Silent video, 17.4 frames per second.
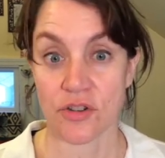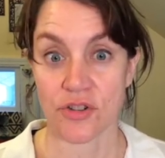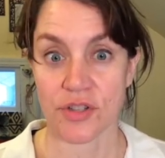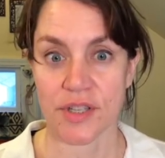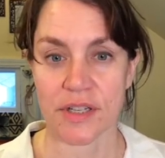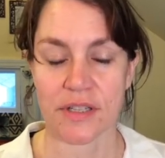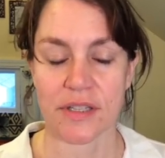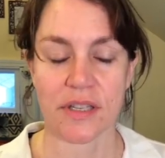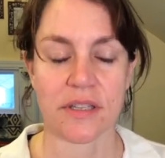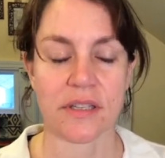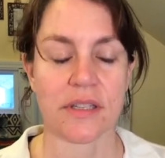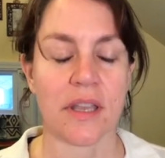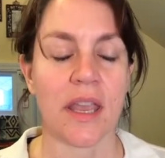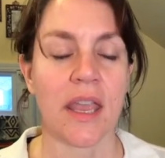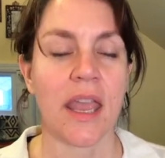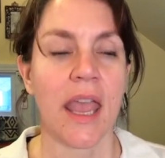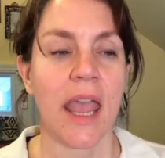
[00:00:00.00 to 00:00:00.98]
citizens.
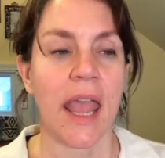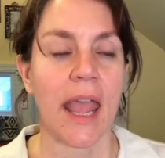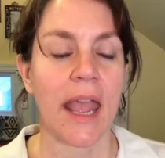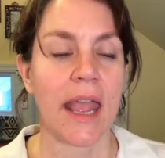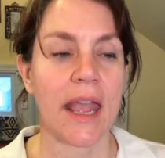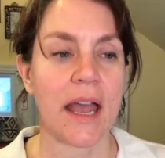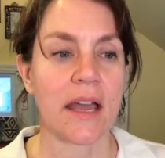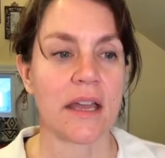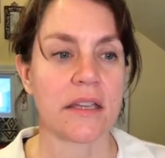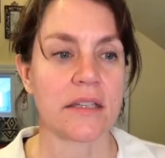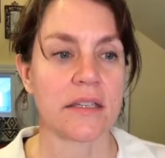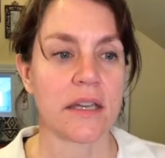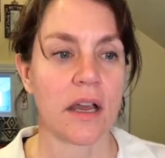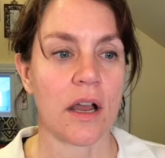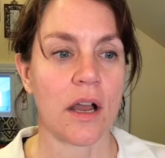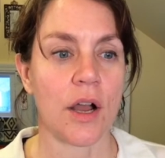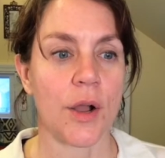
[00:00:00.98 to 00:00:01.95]

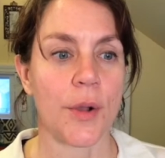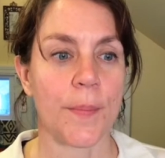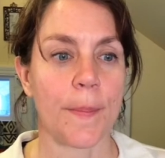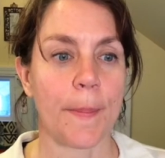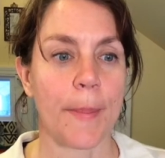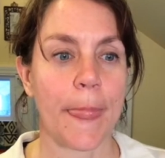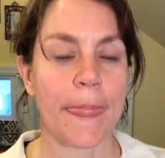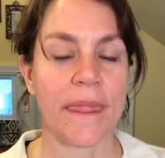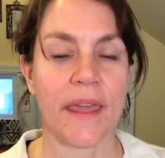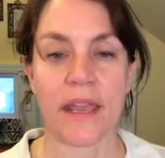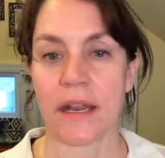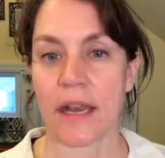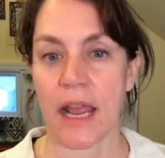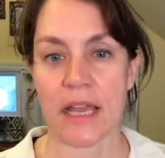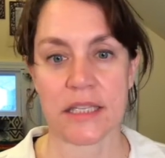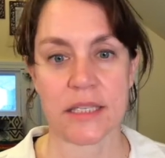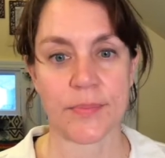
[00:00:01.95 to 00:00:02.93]
And they had
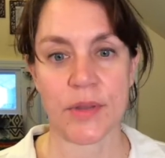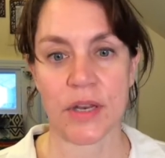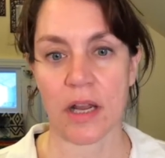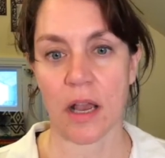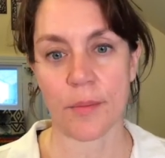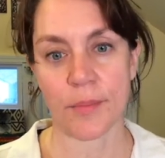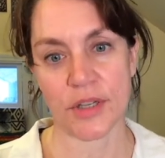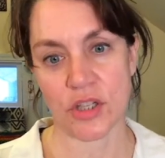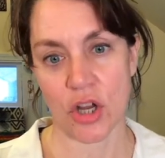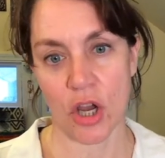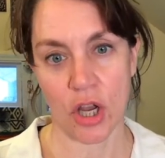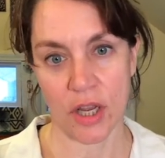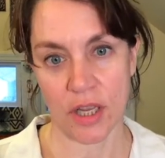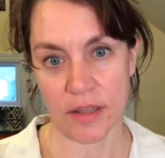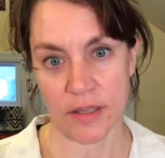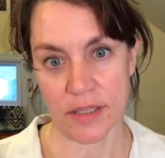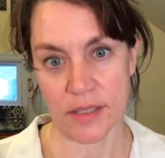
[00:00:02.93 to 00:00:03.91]
asked me to come and
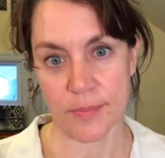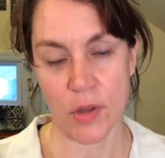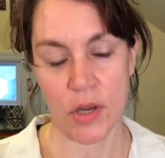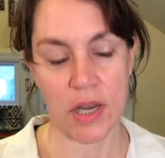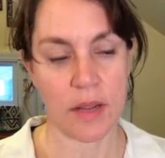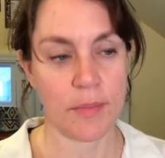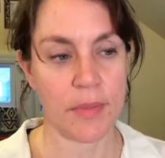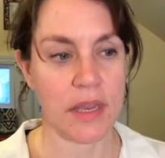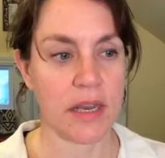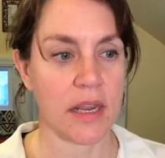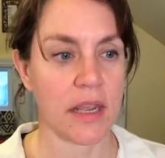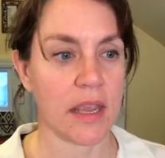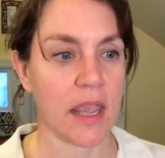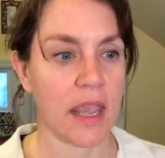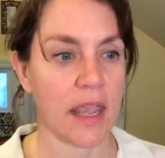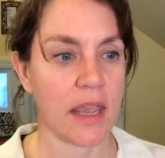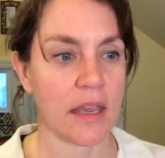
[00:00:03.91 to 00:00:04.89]
talk at this Monday
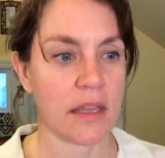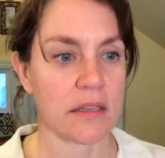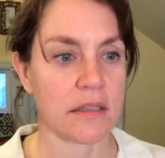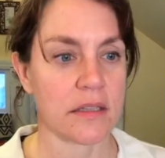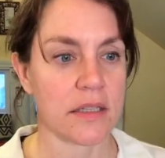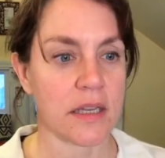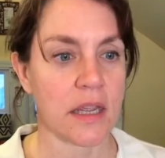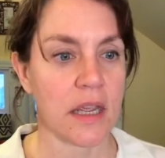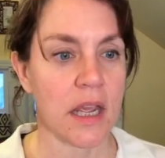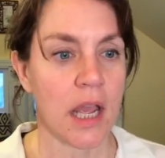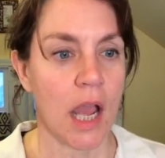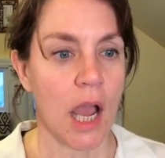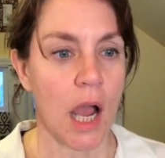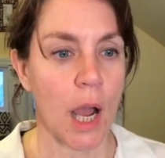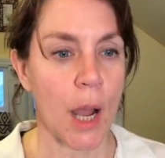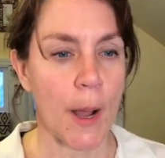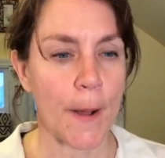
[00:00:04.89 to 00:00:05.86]
meeting, and
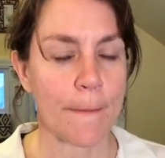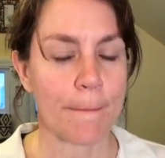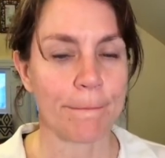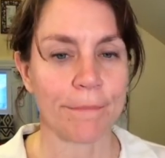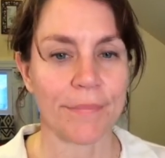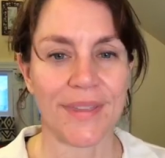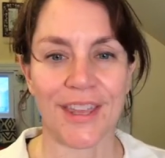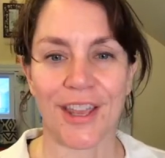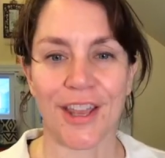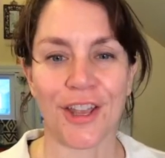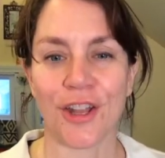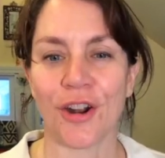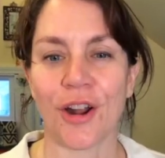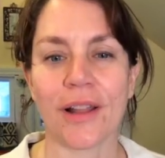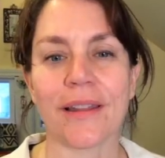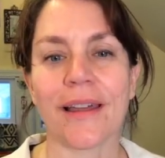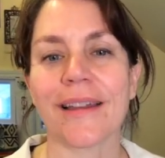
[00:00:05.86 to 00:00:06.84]

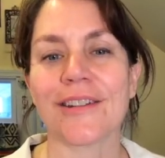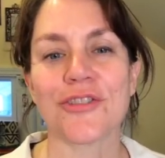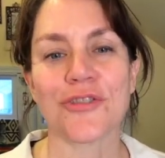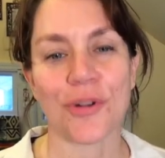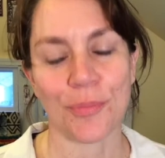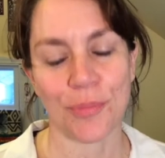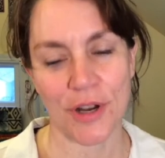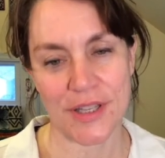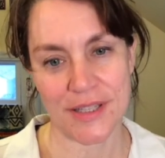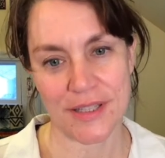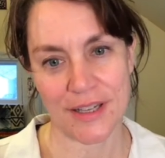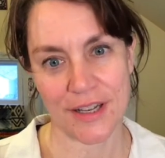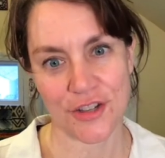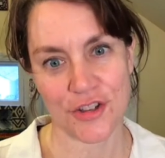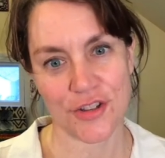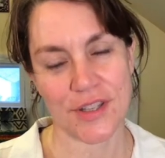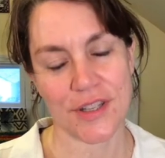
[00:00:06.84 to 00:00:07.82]
I like doing
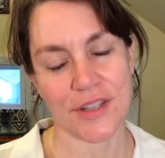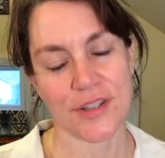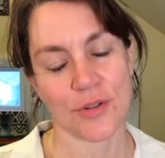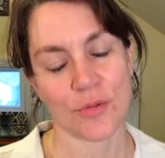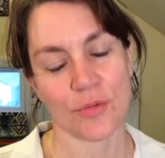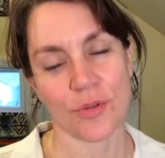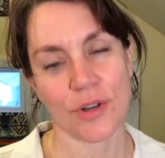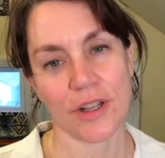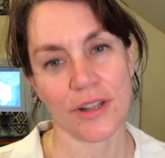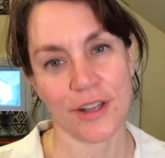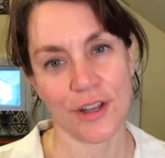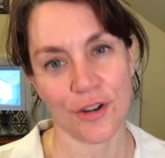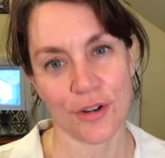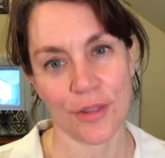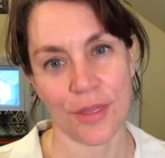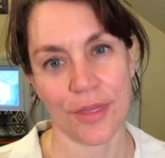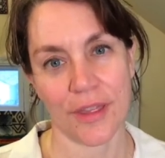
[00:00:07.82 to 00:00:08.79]
presentations. It's a really
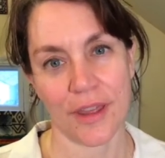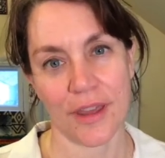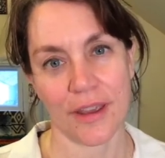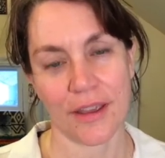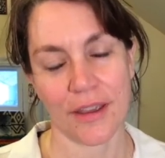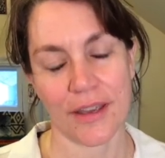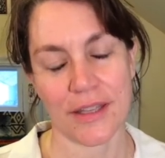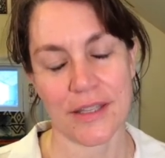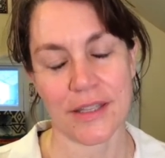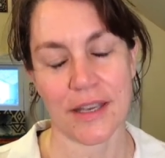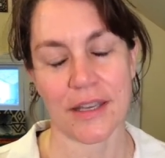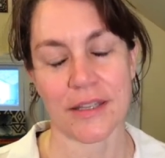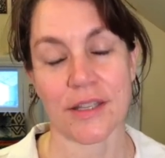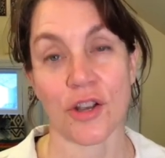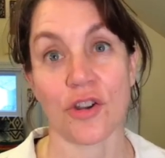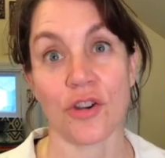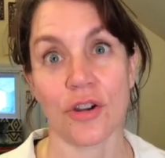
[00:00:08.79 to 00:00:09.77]
good thing.
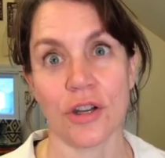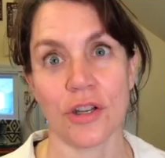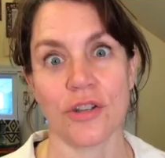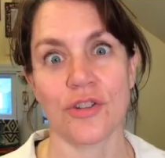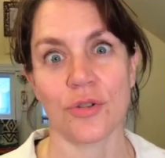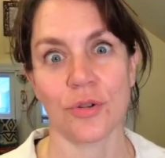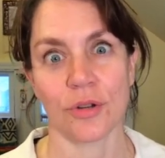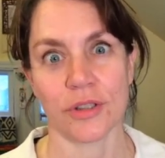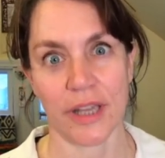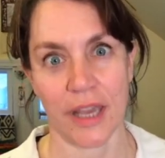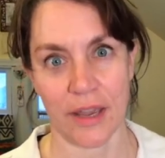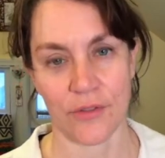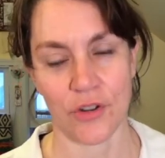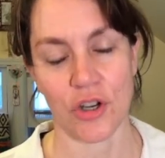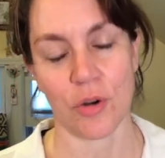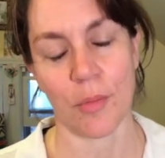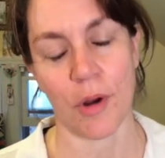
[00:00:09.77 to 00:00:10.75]
It's a good tool to
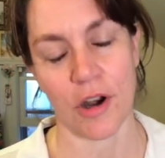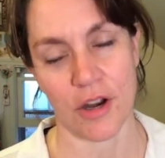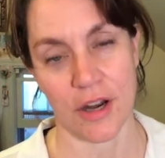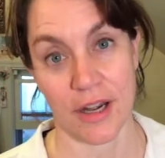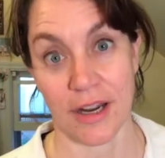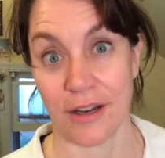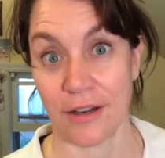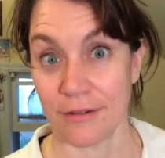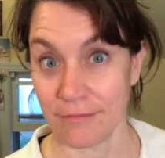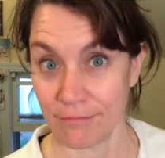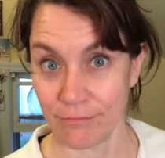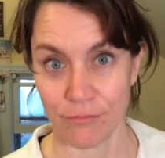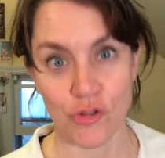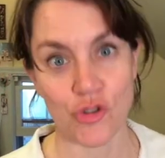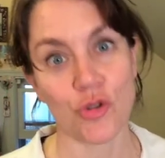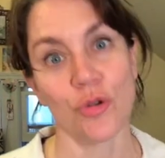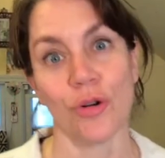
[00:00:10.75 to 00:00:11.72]
have in your
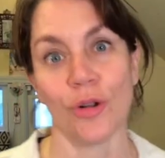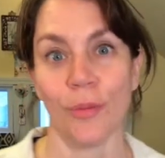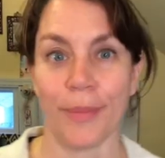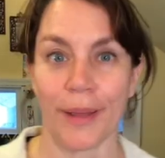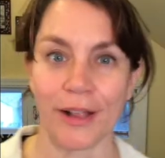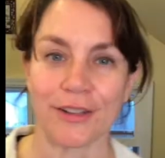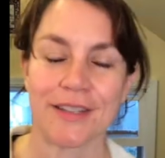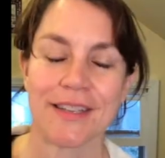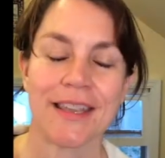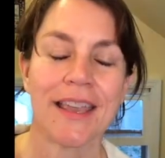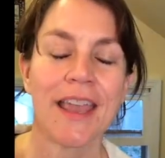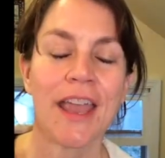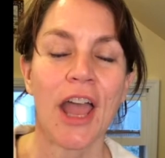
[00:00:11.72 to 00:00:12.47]
marketing tool belt,